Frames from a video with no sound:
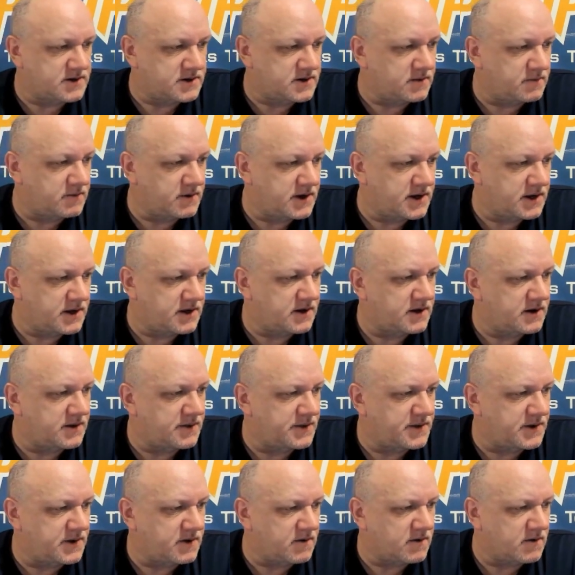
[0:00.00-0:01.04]
to win,
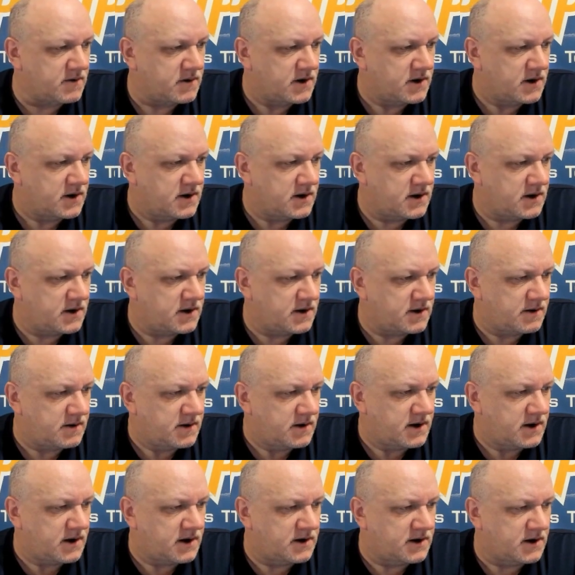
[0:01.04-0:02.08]
and they're
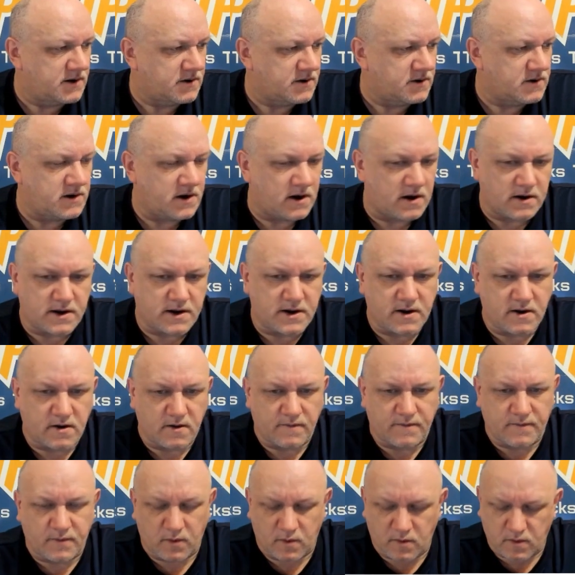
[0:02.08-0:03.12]
an underdog
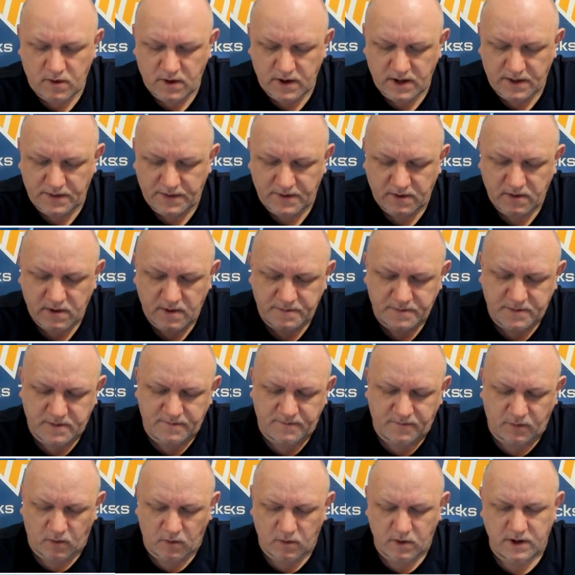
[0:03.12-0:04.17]
here. Florida,
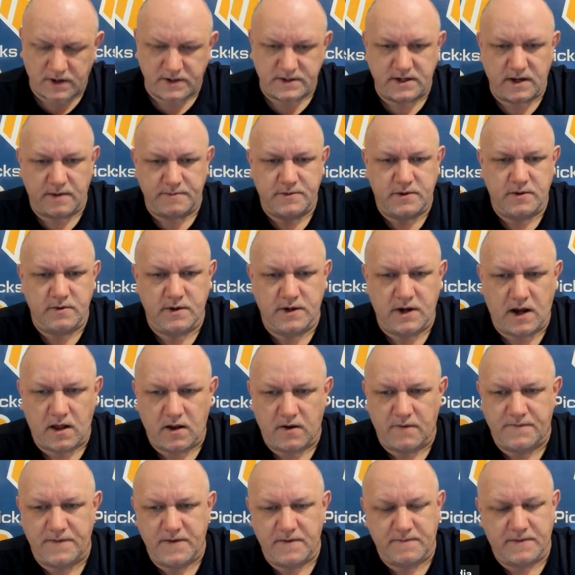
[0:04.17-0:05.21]
Florida's up to
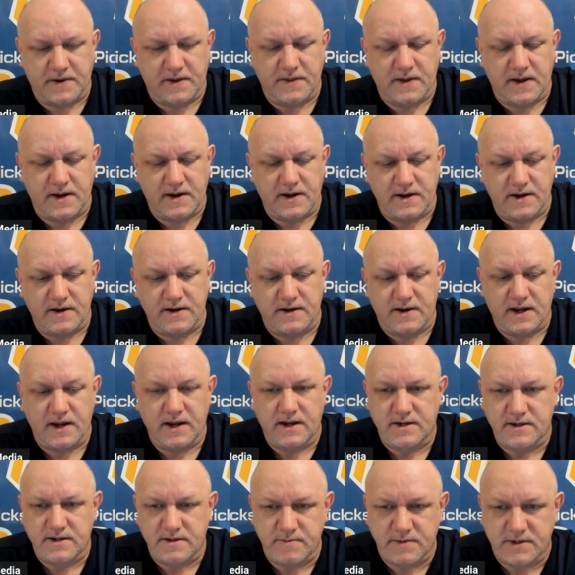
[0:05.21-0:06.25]
$1.50. They did
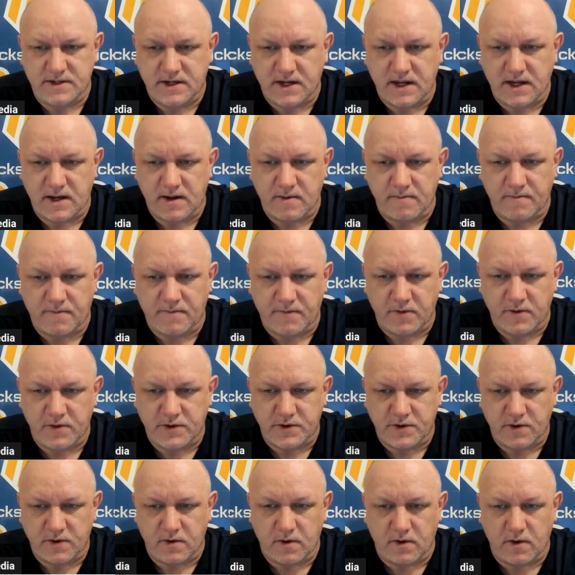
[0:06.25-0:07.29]
take some steam for
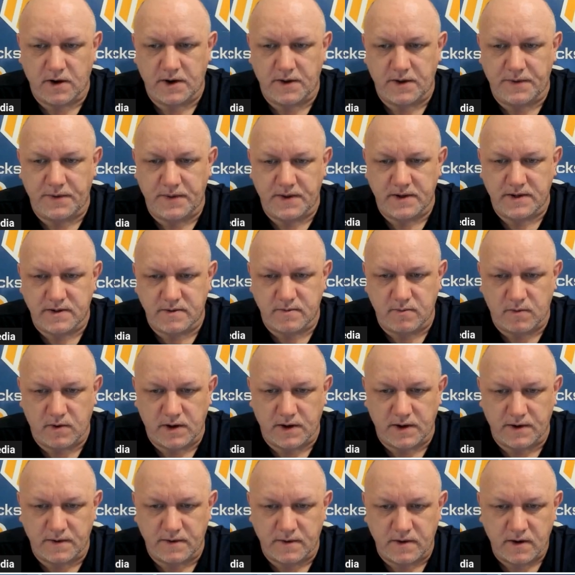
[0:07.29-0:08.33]
sure in this
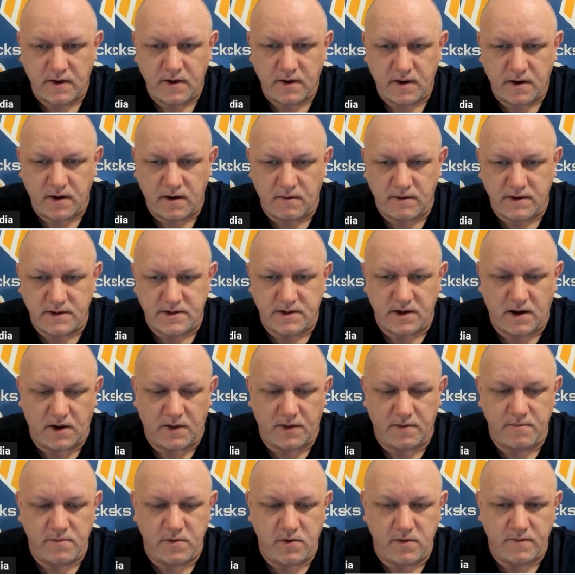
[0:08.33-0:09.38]
one. We saw
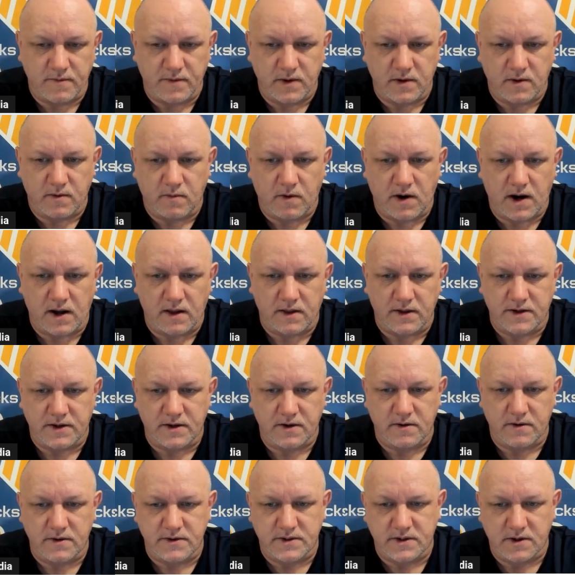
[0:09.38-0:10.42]
the move a little while
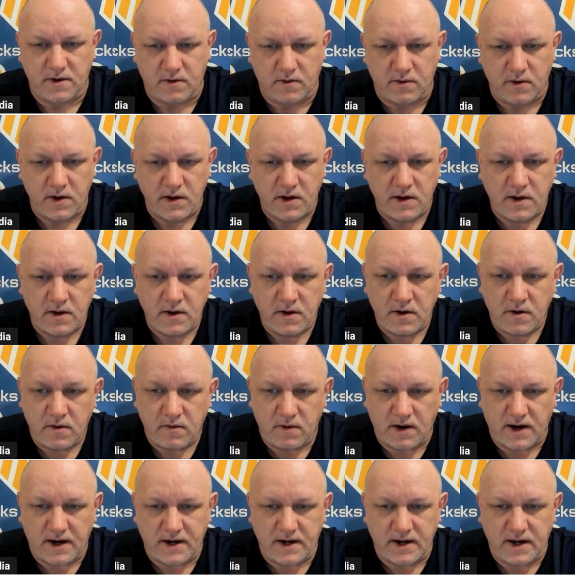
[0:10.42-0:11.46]
ago. So
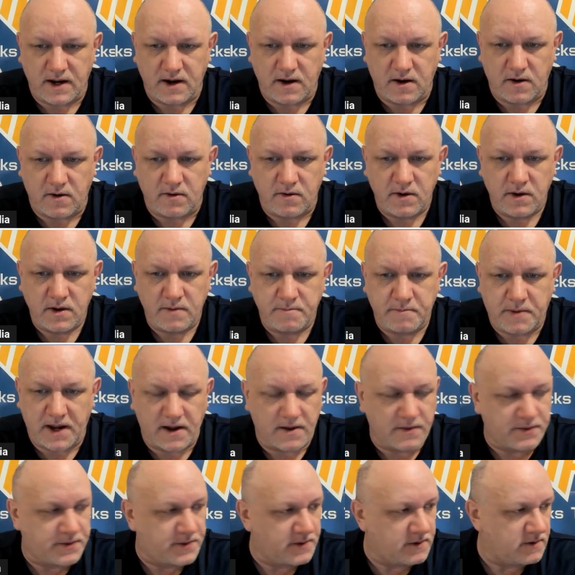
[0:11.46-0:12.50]
right now,
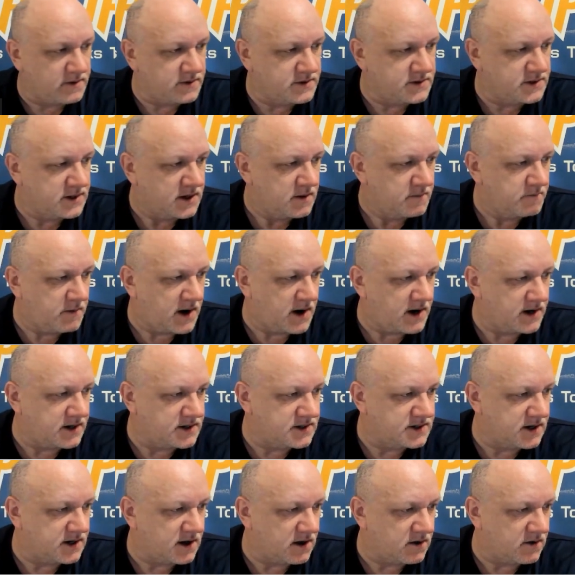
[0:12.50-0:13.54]
Panthers
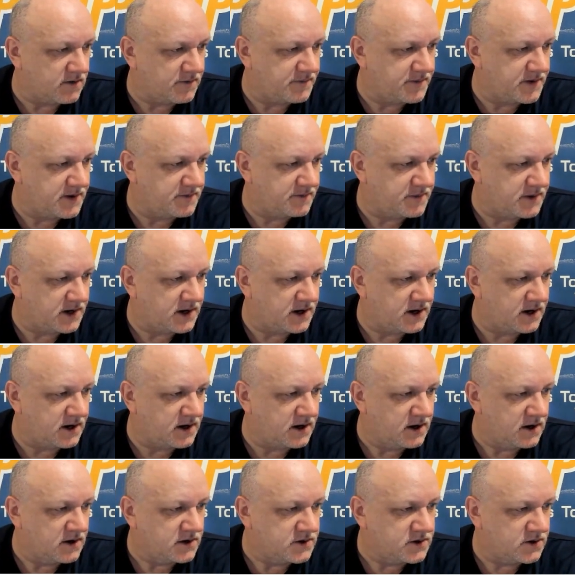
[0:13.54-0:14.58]
minus
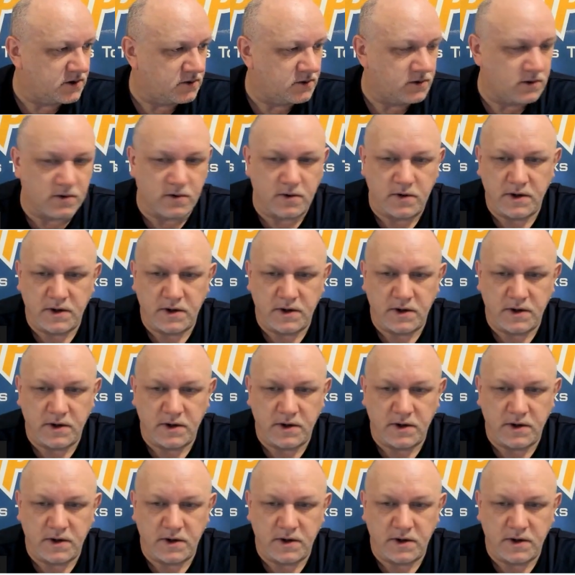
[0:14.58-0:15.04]
$1.50, total